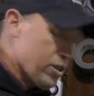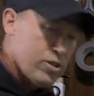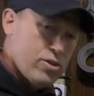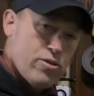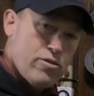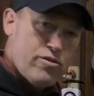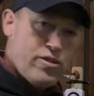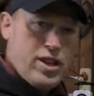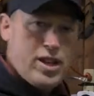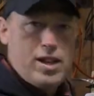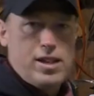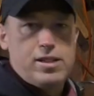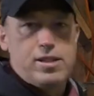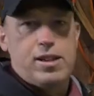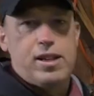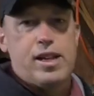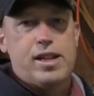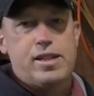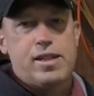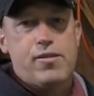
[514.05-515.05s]
2 fans,
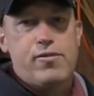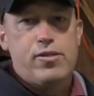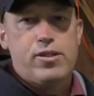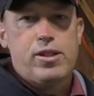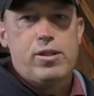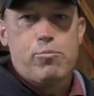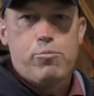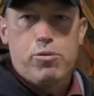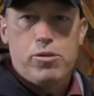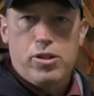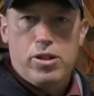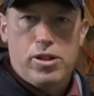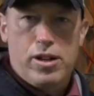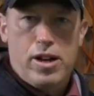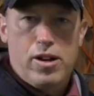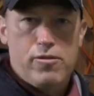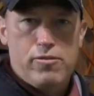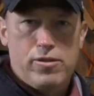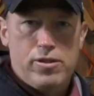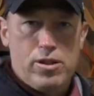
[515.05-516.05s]
I get definitely pretty good
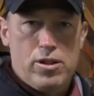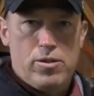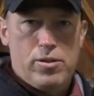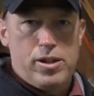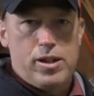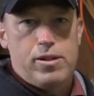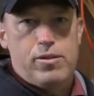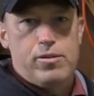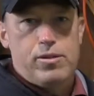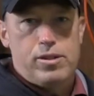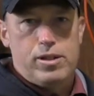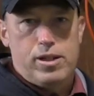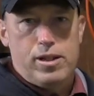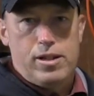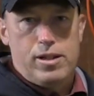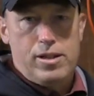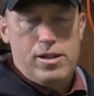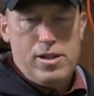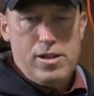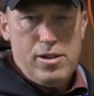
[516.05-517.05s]
airflow, and
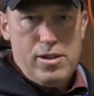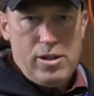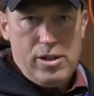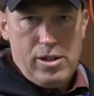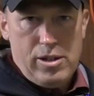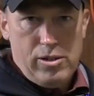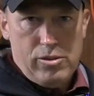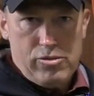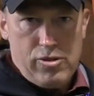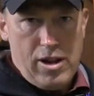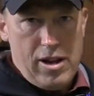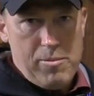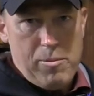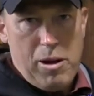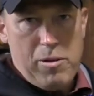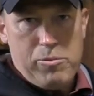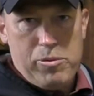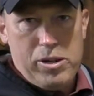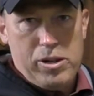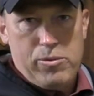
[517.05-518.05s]
it'll dry them
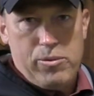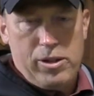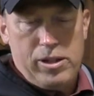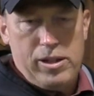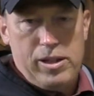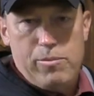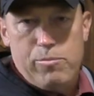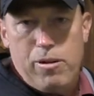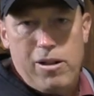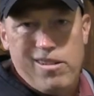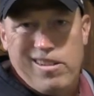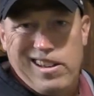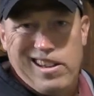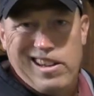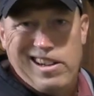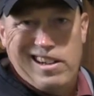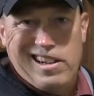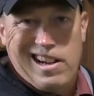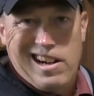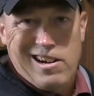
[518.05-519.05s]
out pretty quickly, probably
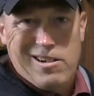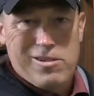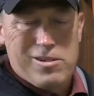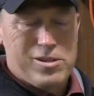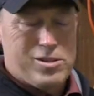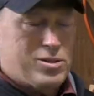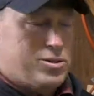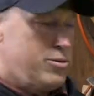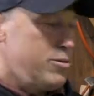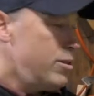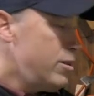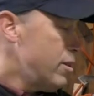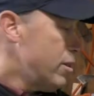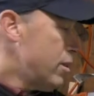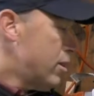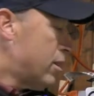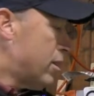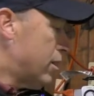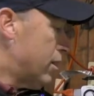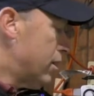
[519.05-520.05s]
in an hour or 2.
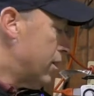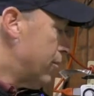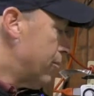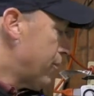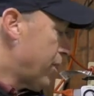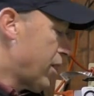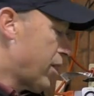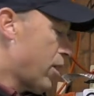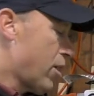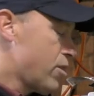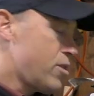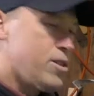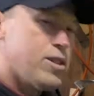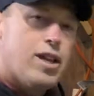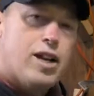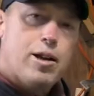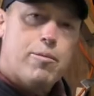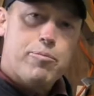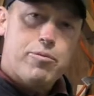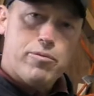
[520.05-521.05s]
In our
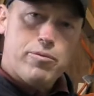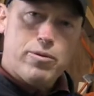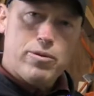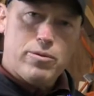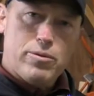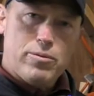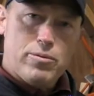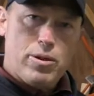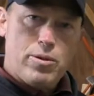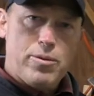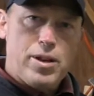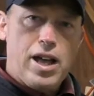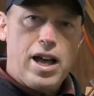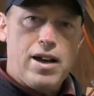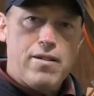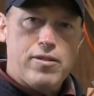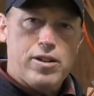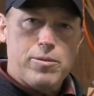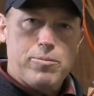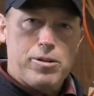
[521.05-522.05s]
setup, where we
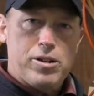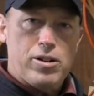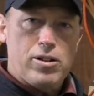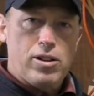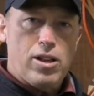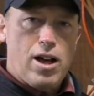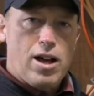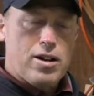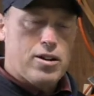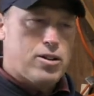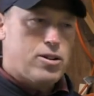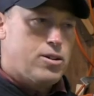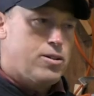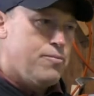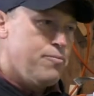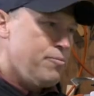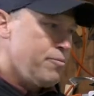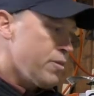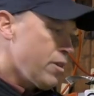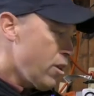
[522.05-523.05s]
have it up in our locker,
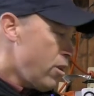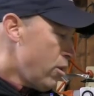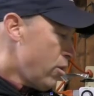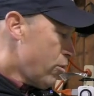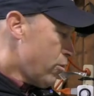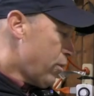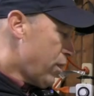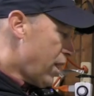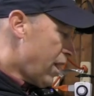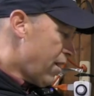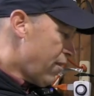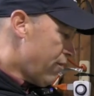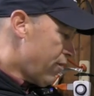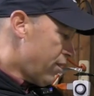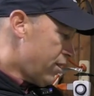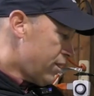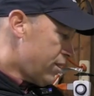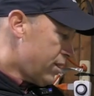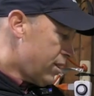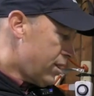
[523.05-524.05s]
we have
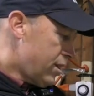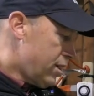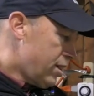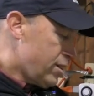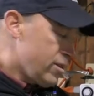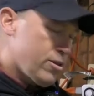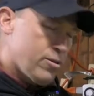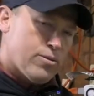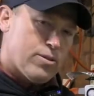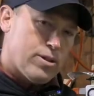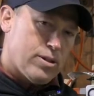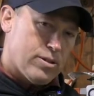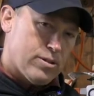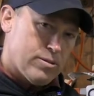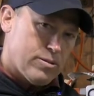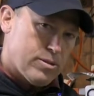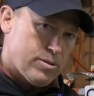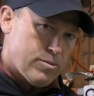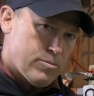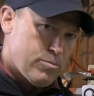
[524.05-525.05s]
it so
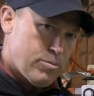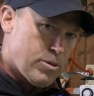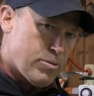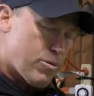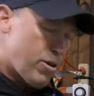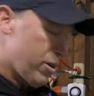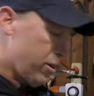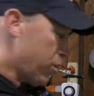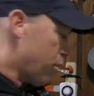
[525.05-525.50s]
it'll be running